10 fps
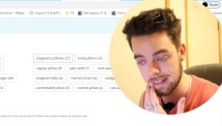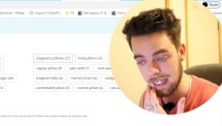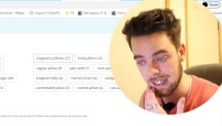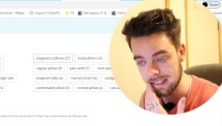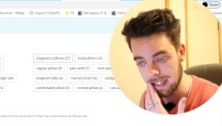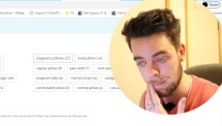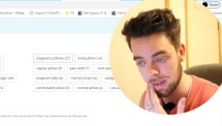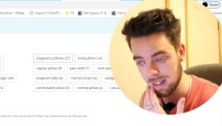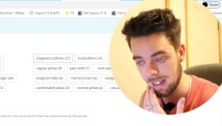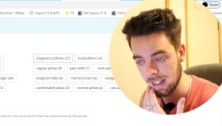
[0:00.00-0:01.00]
exact same
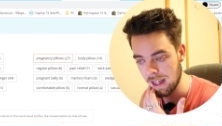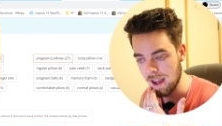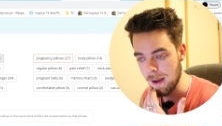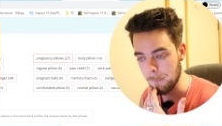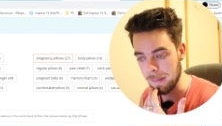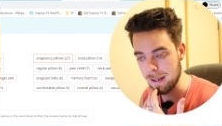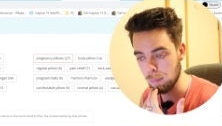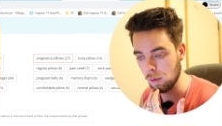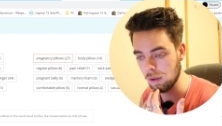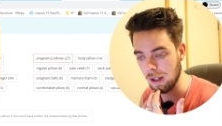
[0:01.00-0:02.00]
thing
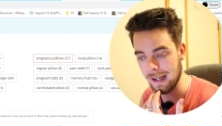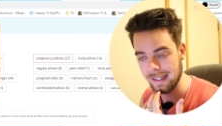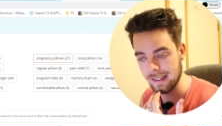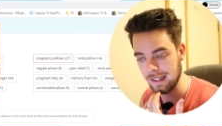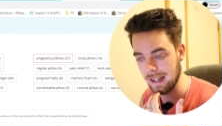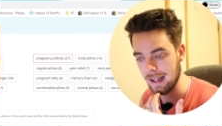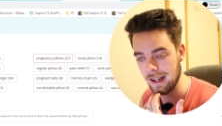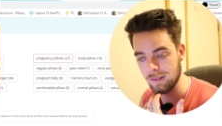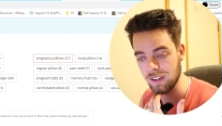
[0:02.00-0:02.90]
People like it uh,